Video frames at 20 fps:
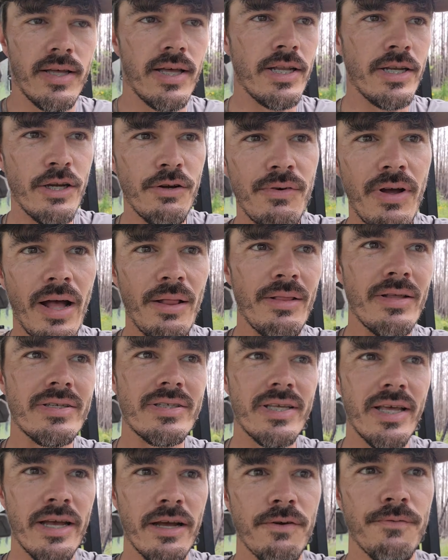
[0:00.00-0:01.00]
and you've got this
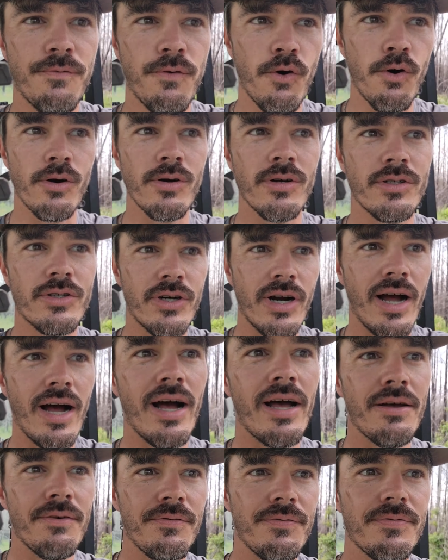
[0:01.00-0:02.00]
thing in four-wheel
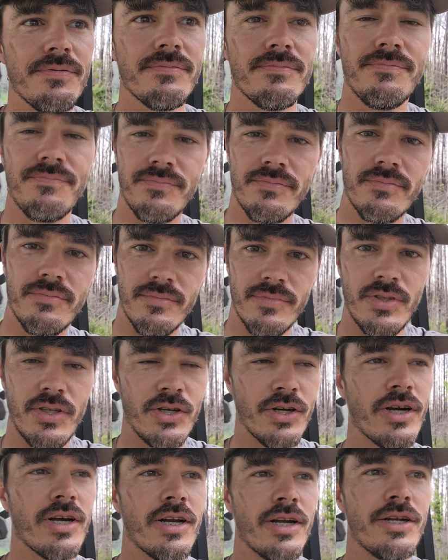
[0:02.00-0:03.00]
drive,
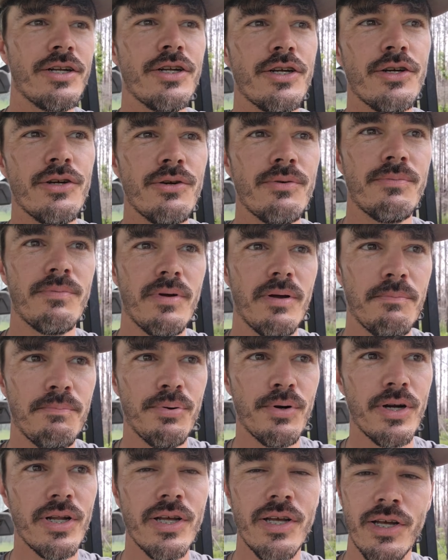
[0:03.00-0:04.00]
you're gonna do
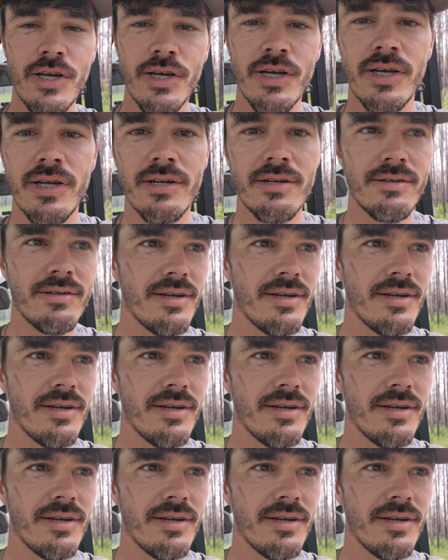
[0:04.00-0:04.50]
pretty good.